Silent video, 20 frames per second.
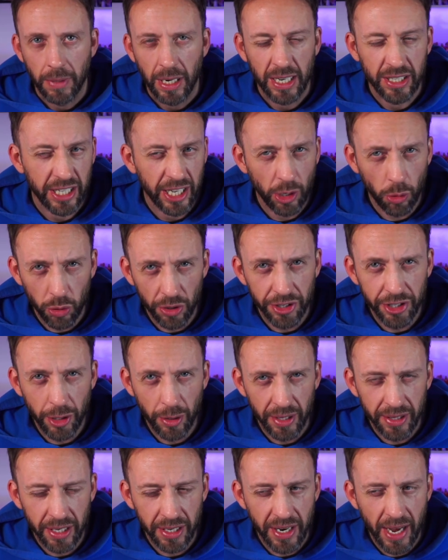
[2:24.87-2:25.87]
I said I wouldn't do
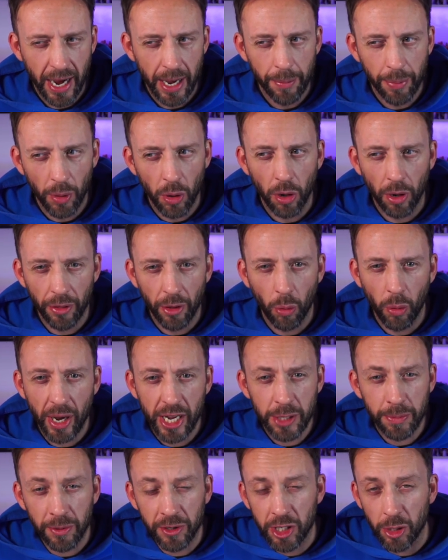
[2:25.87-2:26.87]
it, didn't I? But the
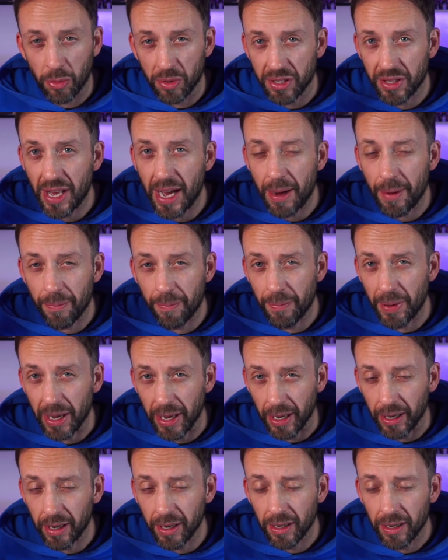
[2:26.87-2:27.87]
wage budget was that
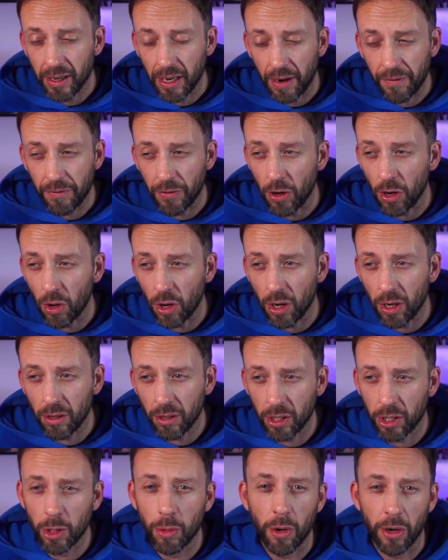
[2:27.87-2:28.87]
big, I thought,
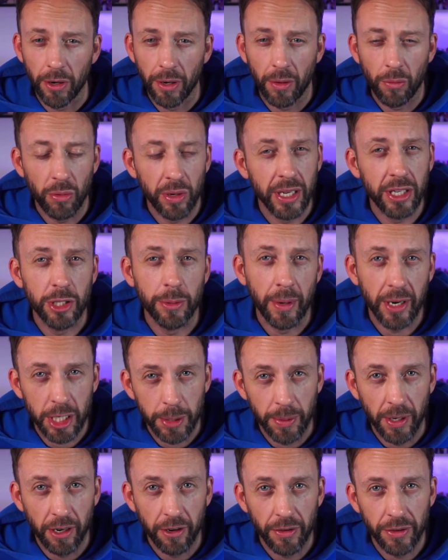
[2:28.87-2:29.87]
come on, we need some
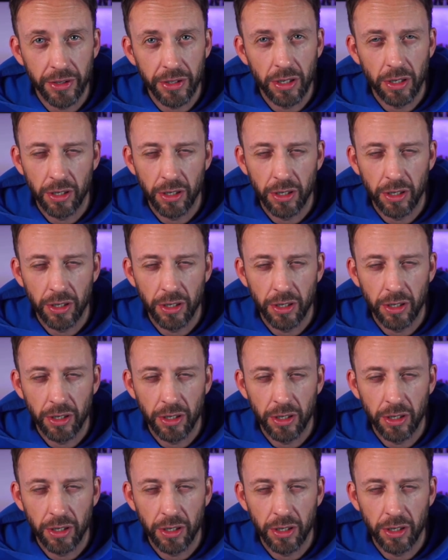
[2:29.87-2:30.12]
experience.